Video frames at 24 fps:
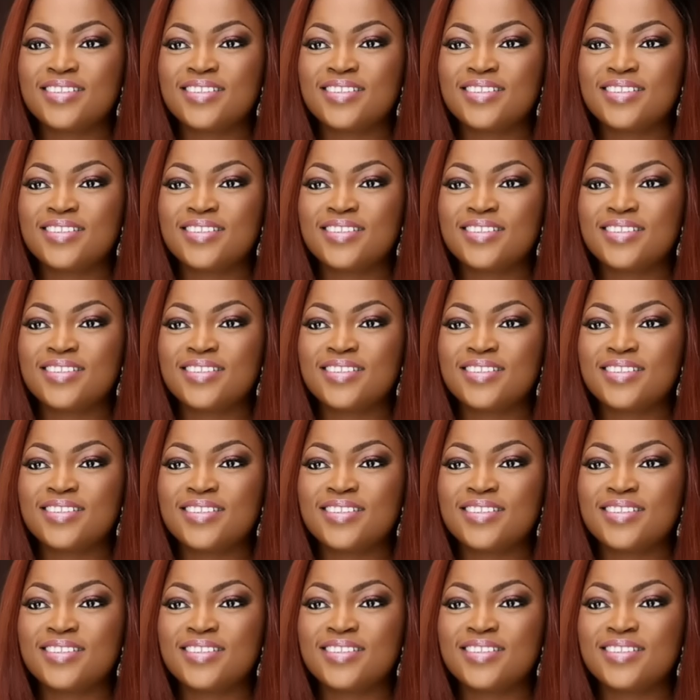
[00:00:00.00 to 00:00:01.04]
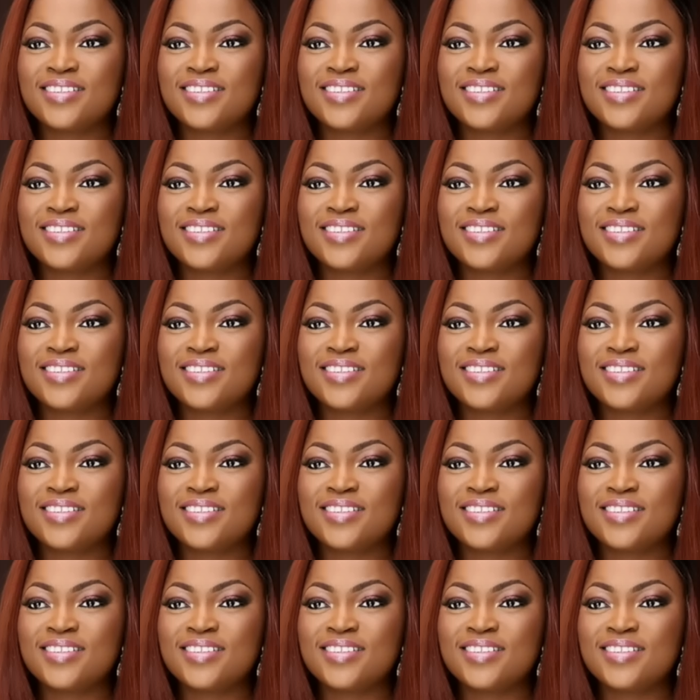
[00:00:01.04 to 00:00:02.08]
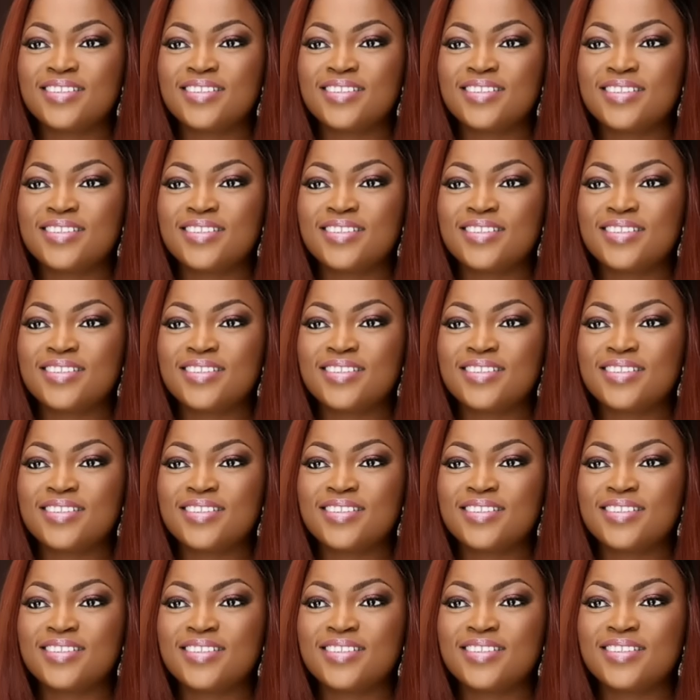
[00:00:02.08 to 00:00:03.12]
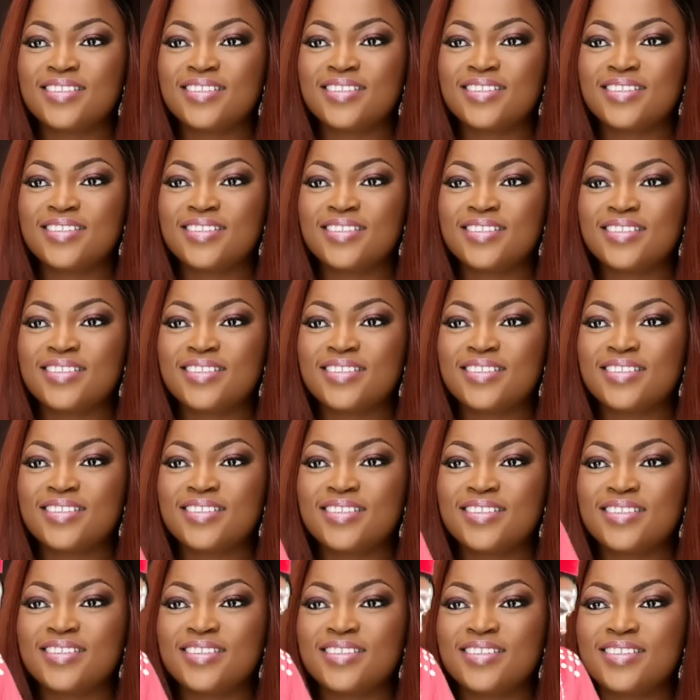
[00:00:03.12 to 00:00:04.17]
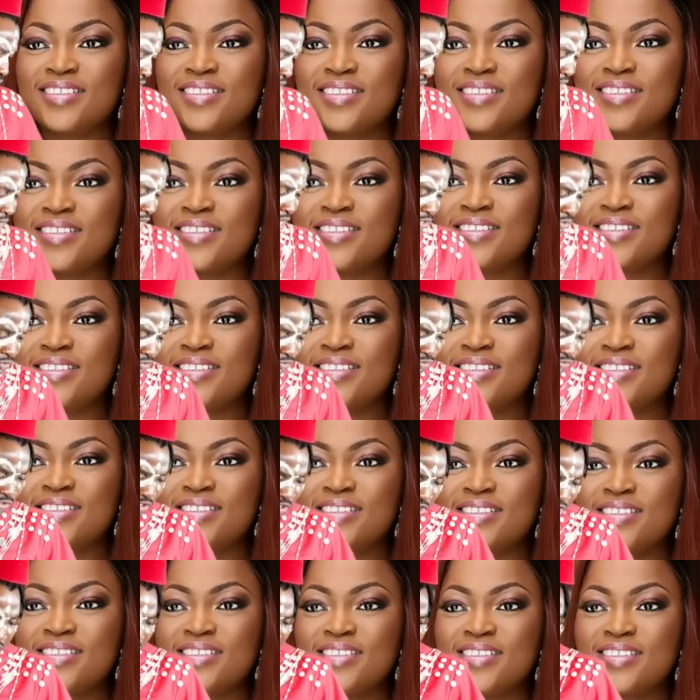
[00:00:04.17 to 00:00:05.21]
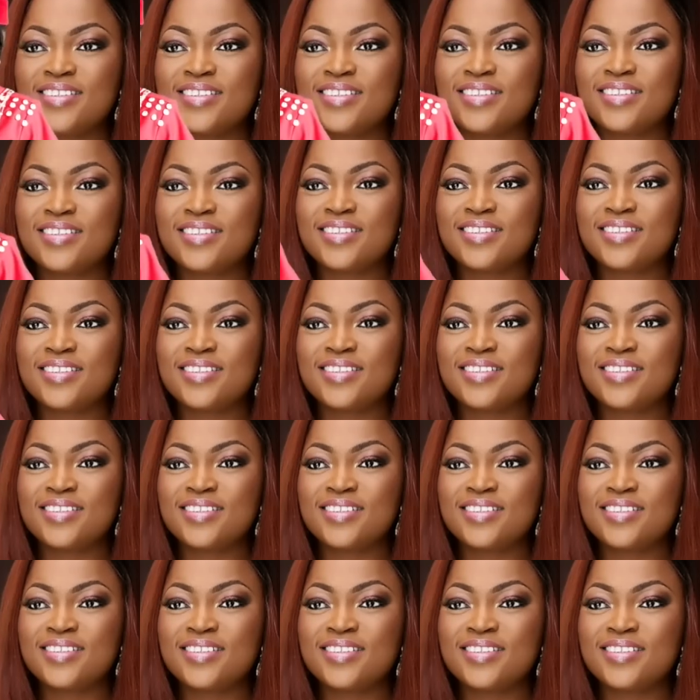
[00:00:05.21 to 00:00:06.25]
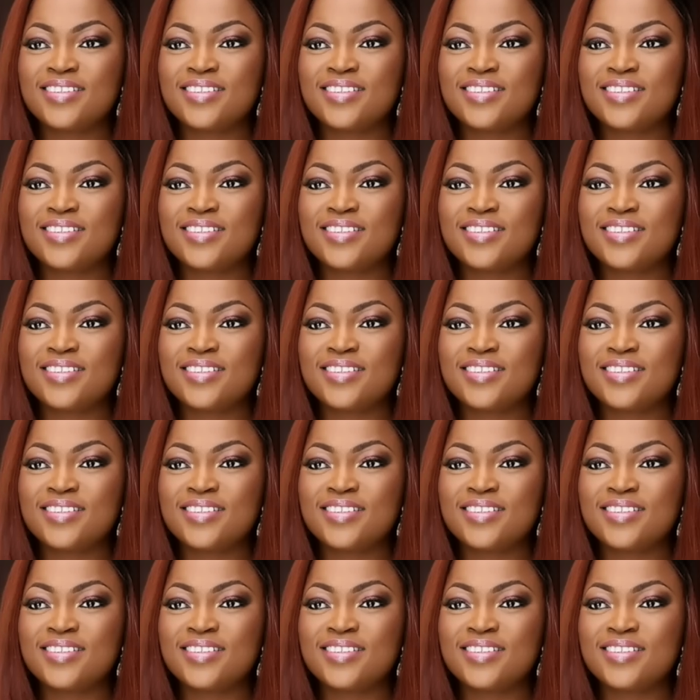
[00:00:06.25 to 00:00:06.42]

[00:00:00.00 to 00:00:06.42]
[no speech]